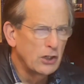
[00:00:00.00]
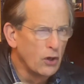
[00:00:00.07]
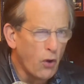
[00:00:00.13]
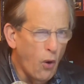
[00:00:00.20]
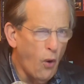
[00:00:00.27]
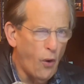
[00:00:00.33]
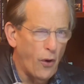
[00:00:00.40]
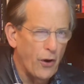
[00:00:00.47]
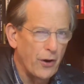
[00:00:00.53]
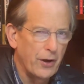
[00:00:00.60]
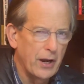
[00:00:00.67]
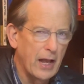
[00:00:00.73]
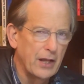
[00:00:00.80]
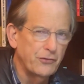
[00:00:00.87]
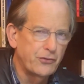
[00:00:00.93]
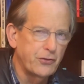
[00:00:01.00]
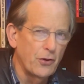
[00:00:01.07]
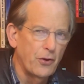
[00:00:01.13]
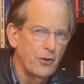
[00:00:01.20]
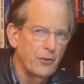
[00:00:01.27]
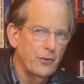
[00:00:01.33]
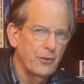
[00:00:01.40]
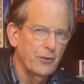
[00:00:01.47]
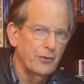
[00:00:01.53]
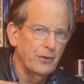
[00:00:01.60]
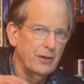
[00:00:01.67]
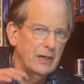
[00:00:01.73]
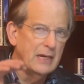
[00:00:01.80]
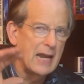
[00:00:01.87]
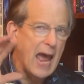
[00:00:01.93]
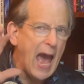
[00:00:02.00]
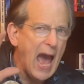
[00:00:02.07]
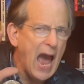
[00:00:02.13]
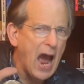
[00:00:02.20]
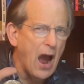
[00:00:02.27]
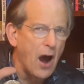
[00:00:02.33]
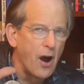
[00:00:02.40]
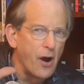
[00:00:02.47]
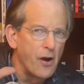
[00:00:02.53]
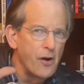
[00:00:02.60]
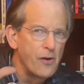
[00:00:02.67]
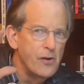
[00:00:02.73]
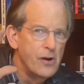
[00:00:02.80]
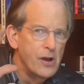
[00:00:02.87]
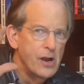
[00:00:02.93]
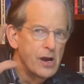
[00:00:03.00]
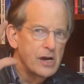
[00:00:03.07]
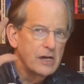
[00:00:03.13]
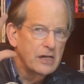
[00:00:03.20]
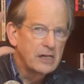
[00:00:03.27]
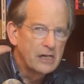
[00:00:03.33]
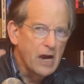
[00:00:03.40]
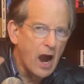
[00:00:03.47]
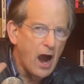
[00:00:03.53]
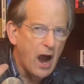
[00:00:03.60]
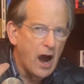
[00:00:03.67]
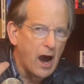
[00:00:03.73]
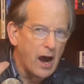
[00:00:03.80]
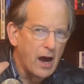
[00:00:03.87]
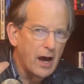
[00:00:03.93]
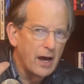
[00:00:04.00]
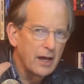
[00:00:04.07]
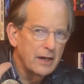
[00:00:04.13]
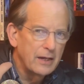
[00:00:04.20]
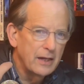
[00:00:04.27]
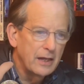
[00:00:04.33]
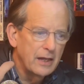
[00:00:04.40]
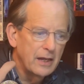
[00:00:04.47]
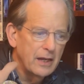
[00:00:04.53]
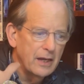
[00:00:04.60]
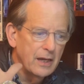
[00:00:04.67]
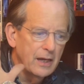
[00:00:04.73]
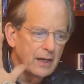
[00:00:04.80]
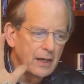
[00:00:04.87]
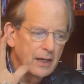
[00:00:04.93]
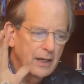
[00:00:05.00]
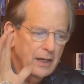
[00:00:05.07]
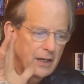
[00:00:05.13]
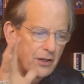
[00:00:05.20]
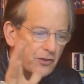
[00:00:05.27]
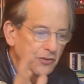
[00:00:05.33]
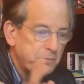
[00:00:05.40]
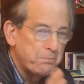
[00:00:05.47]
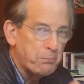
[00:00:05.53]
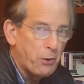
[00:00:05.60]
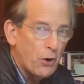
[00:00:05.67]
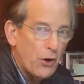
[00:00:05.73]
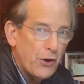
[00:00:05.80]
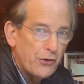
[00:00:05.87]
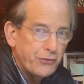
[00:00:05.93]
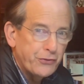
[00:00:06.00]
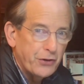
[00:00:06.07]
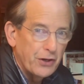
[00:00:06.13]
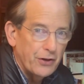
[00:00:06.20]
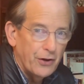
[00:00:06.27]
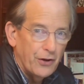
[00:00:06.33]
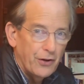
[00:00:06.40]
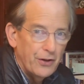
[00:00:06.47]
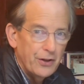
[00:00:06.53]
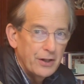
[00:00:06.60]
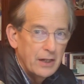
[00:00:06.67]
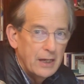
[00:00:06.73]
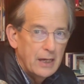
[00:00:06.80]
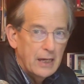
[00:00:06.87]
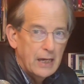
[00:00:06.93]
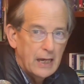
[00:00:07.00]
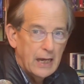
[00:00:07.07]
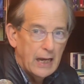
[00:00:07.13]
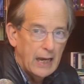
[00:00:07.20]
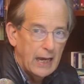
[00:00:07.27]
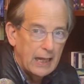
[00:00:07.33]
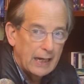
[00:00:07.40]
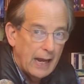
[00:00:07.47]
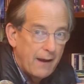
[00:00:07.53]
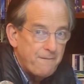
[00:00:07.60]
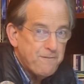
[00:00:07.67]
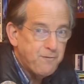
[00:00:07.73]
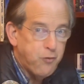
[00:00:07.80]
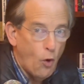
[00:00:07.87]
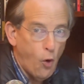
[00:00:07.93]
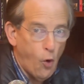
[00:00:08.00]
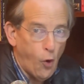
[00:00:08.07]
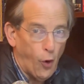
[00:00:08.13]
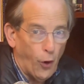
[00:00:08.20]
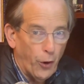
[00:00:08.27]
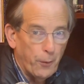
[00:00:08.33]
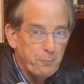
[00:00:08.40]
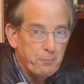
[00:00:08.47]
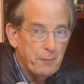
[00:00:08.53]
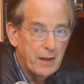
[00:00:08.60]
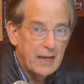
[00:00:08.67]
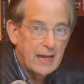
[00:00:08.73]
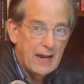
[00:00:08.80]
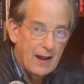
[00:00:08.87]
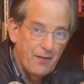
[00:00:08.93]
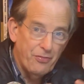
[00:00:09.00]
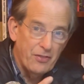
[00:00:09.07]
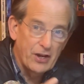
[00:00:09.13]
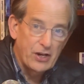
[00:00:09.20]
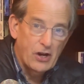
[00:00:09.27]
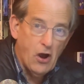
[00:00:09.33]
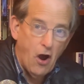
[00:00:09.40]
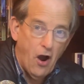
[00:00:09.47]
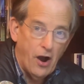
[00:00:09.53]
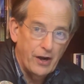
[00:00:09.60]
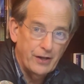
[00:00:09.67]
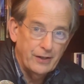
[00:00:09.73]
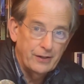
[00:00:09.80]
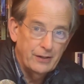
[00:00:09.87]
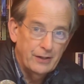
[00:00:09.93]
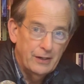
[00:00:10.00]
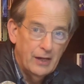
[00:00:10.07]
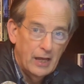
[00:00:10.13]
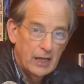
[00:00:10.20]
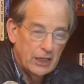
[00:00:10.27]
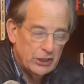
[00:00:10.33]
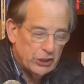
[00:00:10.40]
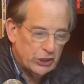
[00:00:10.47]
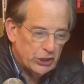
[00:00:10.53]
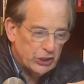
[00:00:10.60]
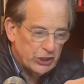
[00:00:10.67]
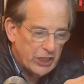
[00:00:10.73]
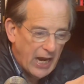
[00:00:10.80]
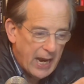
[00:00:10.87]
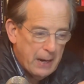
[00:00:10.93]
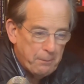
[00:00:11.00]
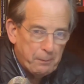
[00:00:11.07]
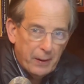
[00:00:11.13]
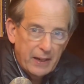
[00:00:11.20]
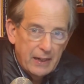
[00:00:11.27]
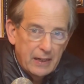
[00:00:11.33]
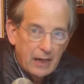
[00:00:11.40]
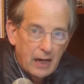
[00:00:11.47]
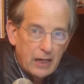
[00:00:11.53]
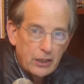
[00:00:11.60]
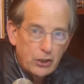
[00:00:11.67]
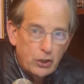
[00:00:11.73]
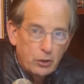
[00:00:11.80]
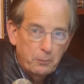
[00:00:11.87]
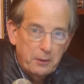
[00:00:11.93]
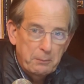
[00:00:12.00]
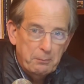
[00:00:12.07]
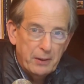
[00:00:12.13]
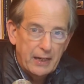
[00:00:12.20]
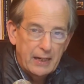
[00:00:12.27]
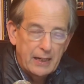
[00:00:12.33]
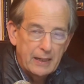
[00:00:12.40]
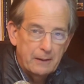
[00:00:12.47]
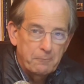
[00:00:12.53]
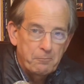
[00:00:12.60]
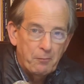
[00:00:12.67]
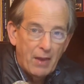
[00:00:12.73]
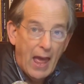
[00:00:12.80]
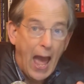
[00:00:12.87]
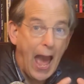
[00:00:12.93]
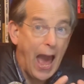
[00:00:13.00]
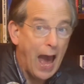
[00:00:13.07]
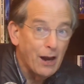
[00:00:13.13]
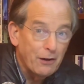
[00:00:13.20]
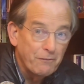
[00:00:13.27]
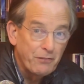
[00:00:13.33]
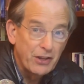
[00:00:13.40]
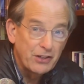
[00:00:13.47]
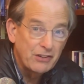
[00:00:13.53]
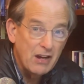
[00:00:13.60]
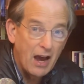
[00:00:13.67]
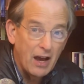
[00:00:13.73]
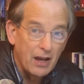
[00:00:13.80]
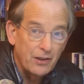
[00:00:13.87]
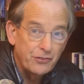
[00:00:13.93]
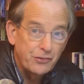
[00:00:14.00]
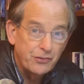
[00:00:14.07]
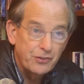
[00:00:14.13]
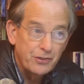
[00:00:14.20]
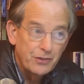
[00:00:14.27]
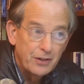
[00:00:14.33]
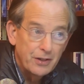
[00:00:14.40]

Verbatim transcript: Lord. And so now God is personal in a form in the garden, shaping a human being out of the dust.